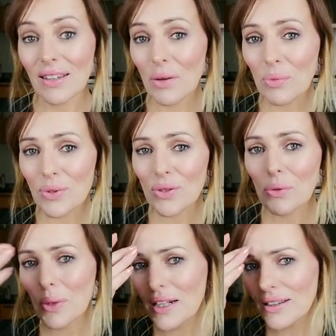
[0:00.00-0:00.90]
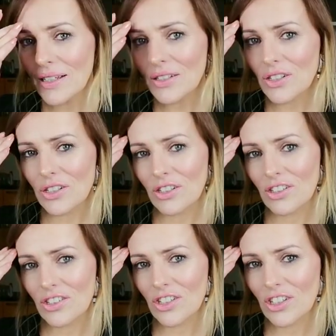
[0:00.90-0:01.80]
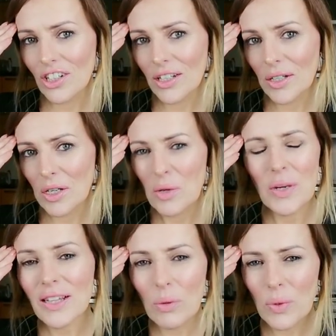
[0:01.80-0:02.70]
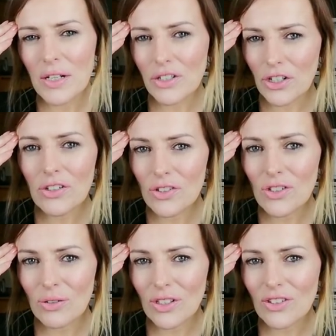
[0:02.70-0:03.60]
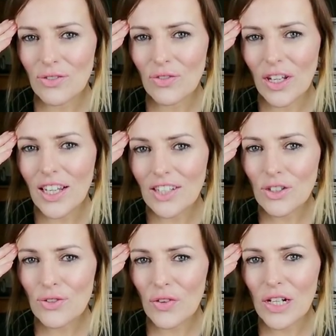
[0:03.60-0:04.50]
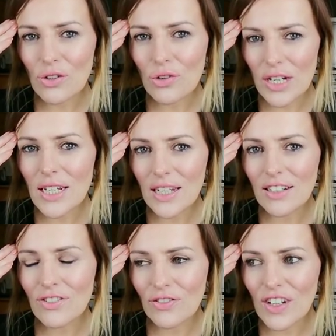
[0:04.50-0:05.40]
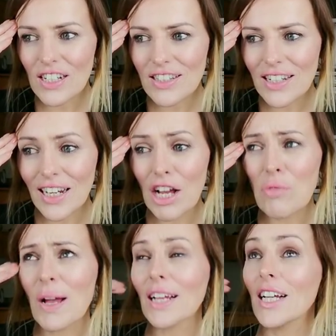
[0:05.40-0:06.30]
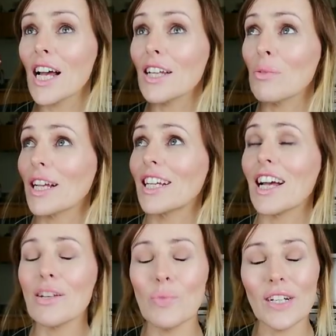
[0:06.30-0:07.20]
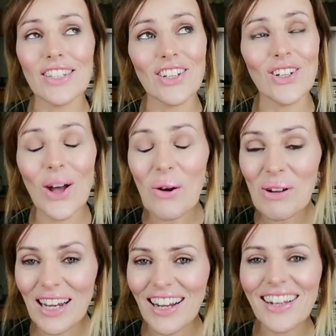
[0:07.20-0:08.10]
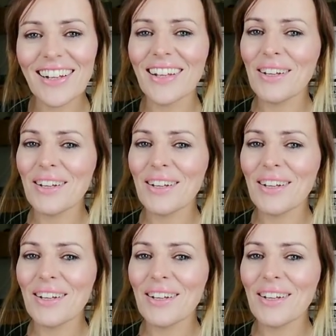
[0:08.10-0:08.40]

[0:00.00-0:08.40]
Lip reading: That was the wheel that turned. When that wheel turns, though, it does feel creaky, and it feels like, oh my God, where is it going?